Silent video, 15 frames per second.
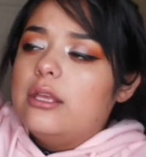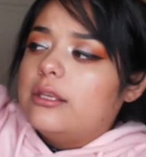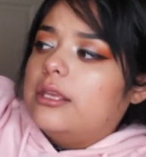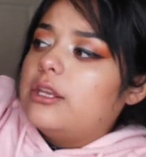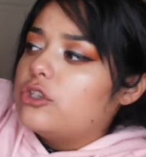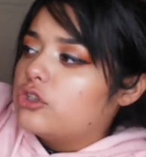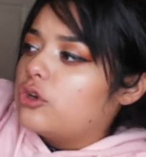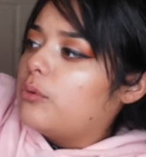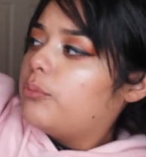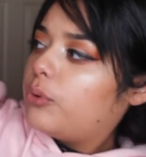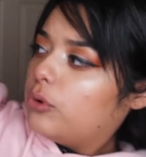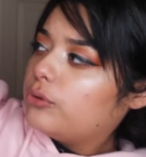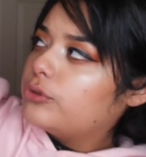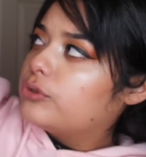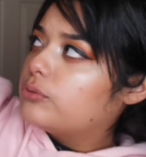get your
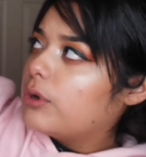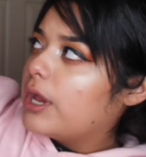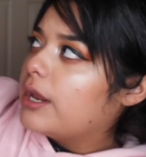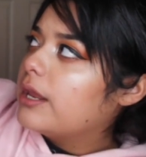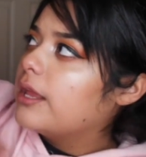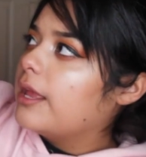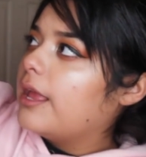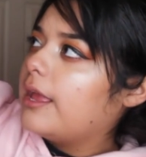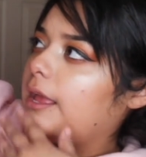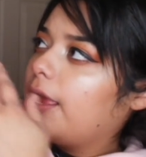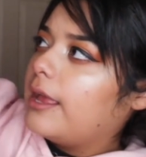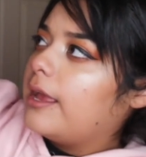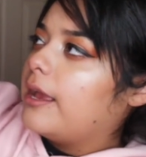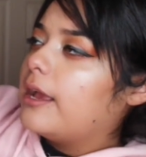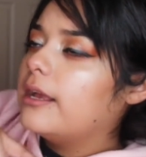bowls ready,
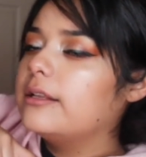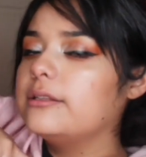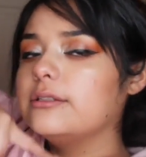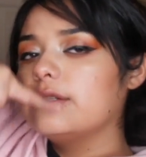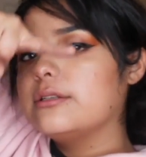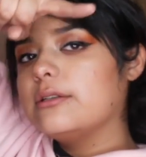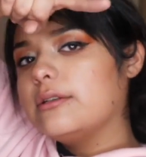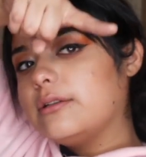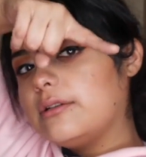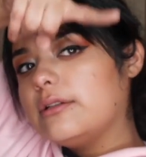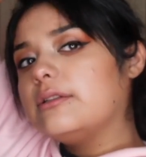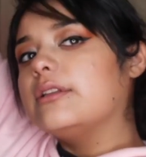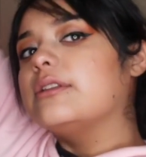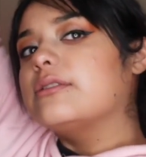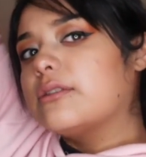and
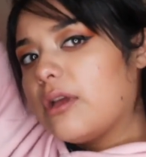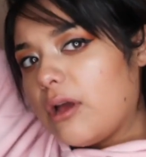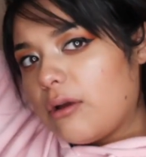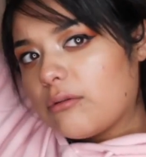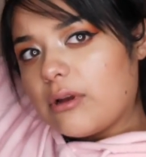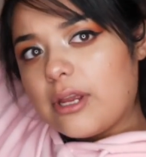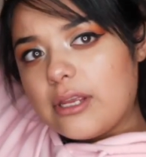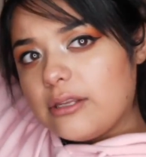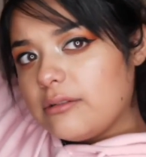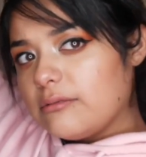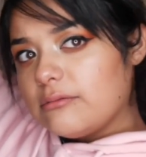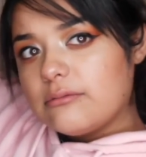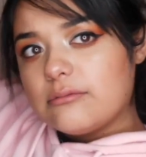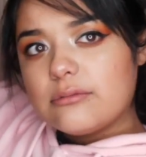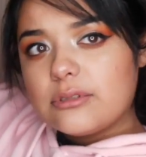let's go, right?
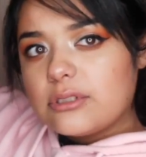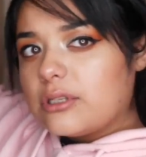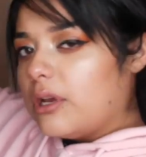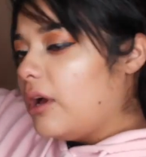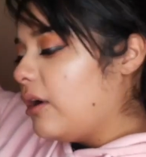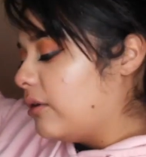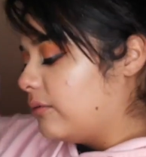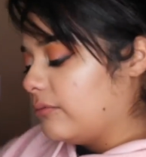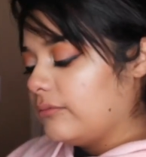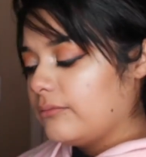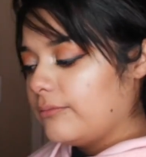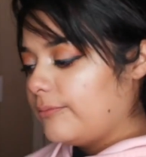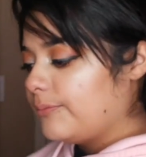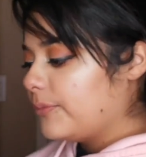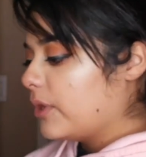Let's go.
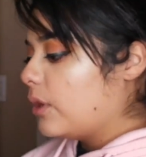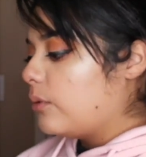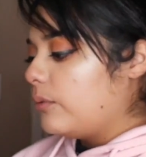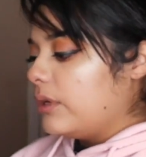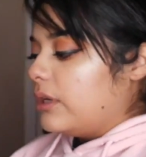We